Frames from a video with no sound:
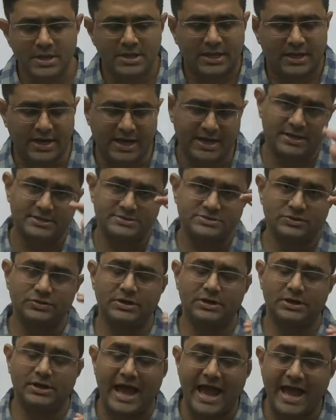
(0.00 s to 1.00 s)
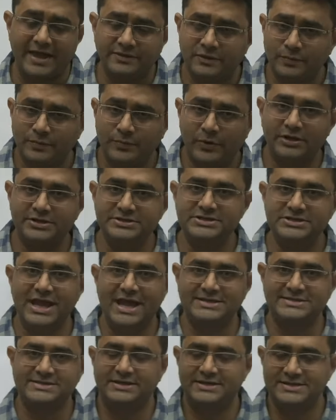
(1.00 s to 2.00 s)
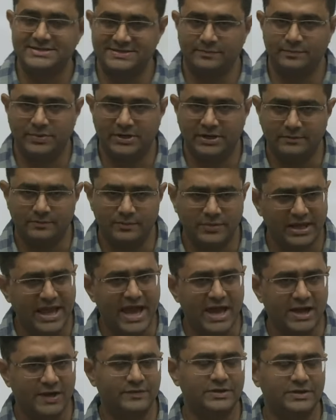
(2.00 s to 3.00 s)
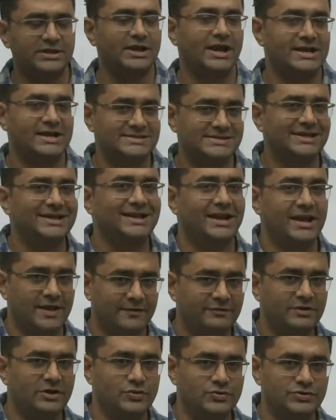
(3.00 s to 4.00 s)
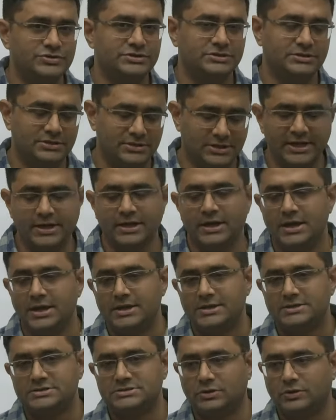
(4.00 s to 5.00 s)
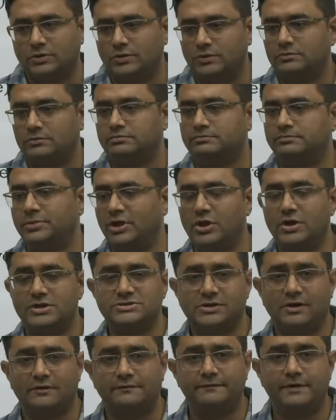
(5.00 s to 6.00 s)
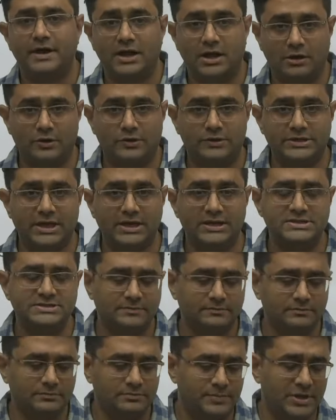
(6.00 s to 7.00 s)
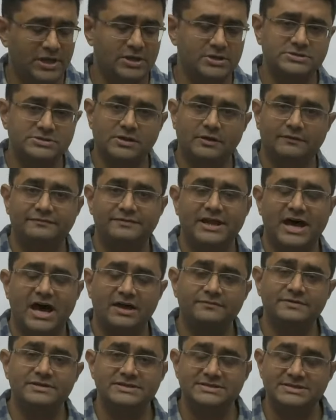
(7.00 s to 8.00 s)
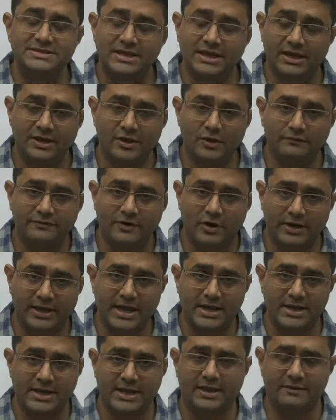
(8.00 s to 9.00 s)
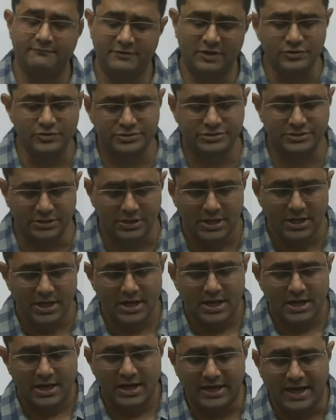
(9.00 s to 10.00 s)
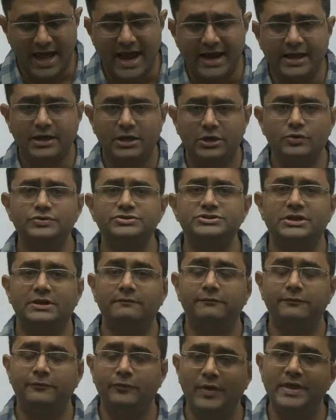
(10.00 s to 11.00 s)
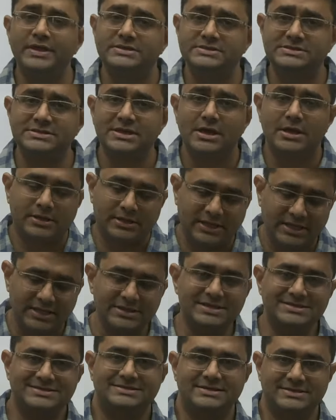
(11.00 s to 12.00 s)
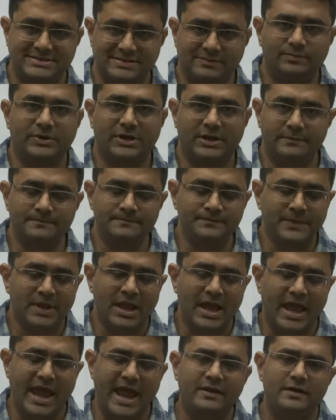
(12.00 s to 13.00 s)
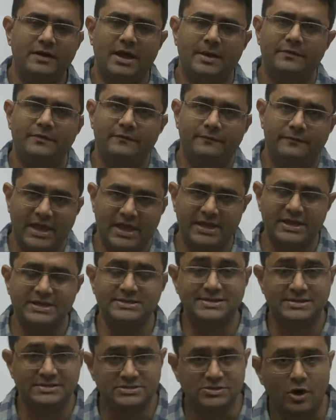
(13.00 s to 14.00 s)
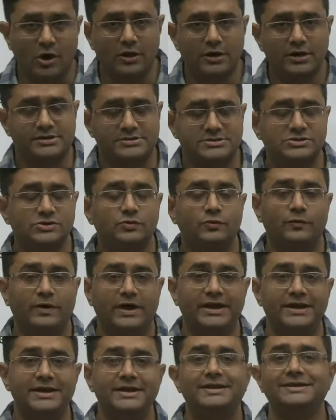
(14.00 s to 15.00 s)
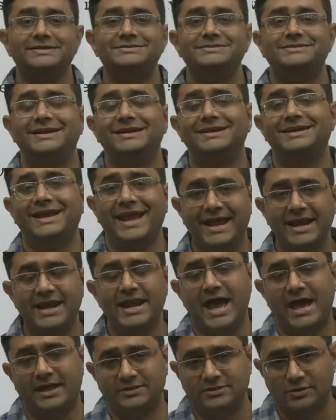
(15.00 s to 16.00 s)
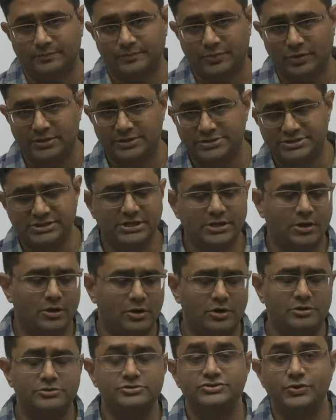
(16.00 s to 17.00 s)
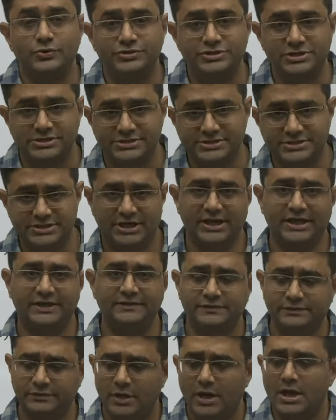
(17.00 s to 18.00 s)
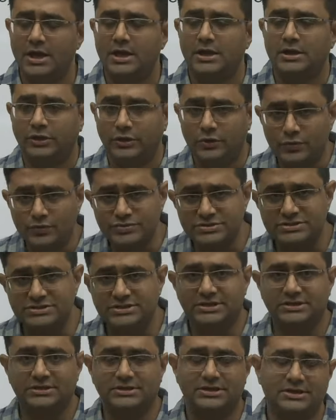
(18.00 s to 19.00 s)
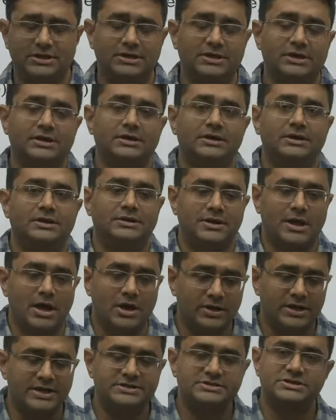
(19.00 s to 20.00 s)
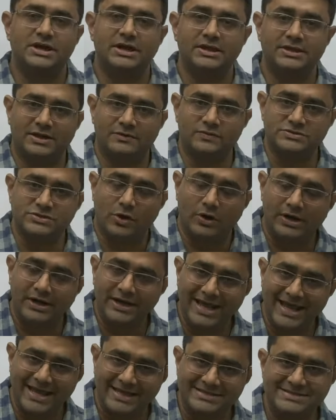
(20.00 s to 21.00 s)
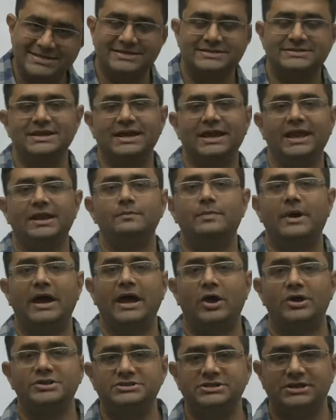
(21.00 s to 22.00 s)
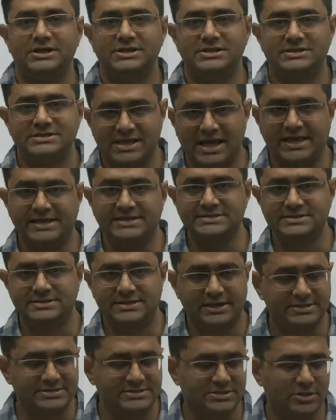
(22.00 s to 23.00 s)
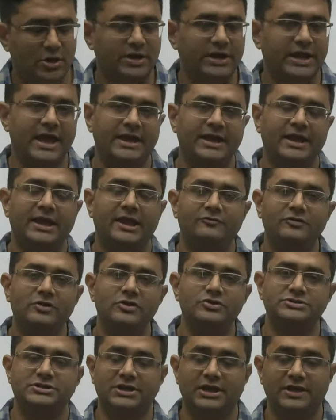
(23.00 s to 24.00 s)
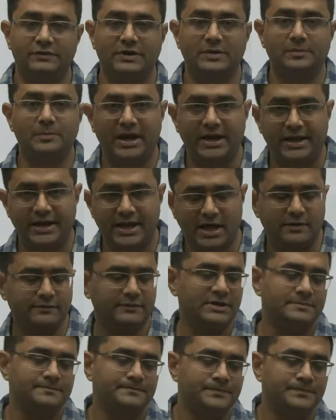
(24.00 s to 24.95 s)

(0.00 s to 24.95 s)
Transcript: Right. So the anthropology as a discipline began with classical evolution, right? So because of colonialism, because of Darwin's theory of organic evolution, it had a huge influence in this discipline, and various scholars who were interested in anthropology or social studies used the knowledge that was already existing in biological science, that is organic evolution given by Darwin,